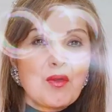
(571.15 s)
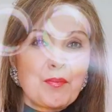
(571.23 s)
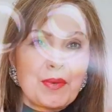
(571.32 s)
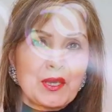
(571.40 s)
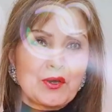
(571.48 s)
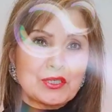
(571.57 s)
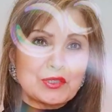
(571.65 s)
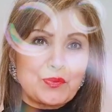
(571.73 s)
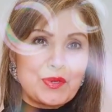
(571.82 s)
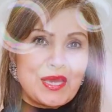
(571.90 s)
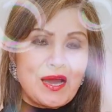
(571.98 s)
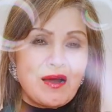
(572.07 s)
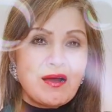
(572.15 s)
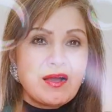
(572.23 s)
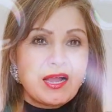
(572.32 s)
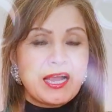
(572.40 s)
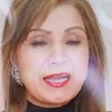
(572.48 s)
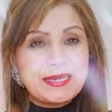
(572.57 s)
because we are
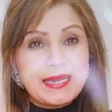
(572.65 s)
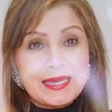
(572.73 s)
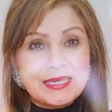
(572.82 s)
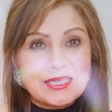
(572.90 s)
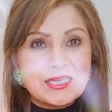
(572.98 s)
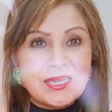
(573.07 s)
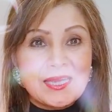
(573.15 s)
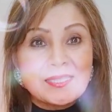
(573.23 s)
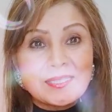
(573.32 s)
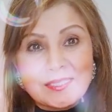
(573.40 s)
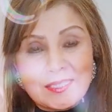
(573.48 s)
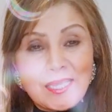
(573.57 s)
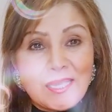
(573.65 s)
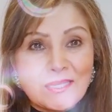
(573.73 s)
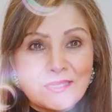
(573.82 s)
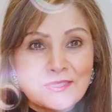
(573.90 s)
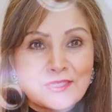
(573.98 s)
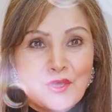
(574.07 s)
connected and
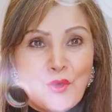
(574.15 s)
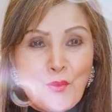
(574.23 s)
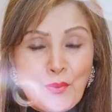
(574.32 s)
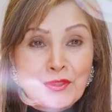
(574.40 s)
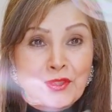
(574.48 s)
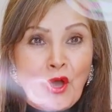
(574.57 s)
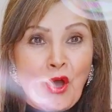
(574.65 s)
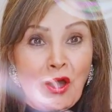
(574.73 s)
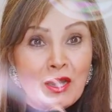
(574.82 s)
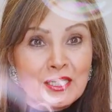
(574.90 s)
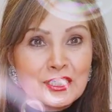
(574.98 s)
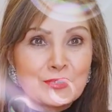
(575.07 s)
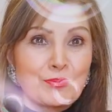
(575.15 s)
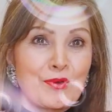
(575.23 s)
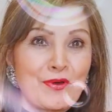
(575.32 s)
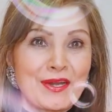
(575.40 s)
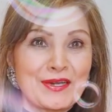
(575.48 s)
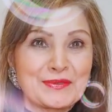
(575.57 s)
sealed with the Holy
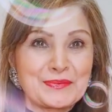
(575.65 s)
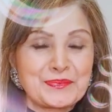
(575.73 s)
Spirit.